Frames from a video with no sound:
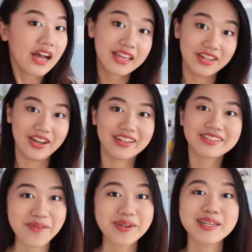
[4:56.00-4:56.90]
I cannot.
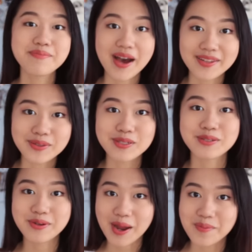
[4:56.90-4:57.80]
I'm really bad at
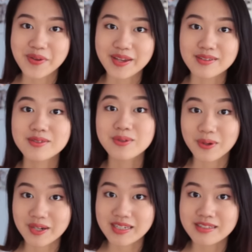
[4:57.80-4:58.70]
describing
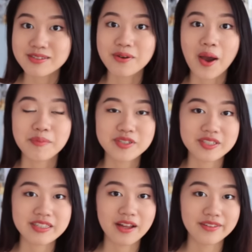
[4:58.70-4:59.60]
stories, so I'm gonna
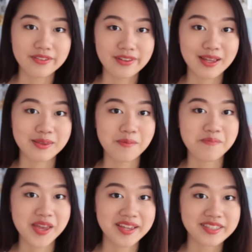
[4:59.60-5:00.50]
just tell you like the
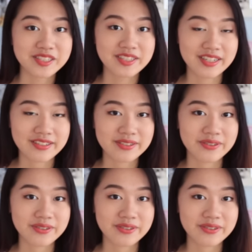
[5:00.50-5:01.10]
main gist.